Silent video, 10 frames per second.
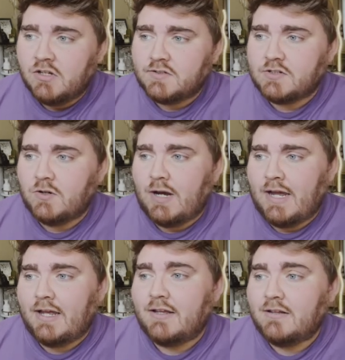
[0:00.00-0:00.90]
So
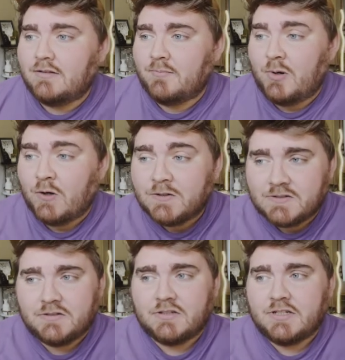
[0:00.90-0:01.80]
I
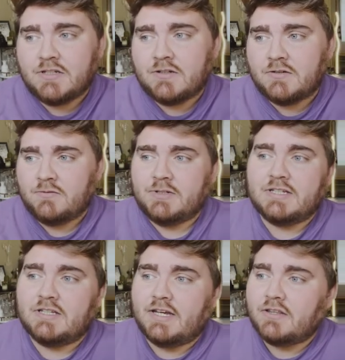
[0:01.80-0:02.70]
personally
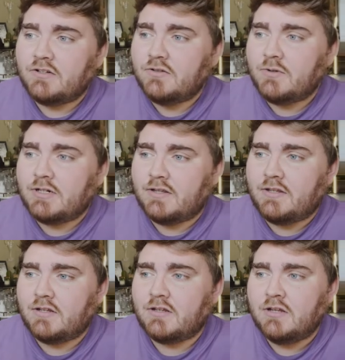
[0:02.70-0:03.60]
really like the new one. I
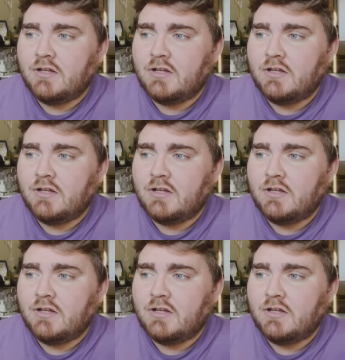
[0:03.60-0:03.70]
think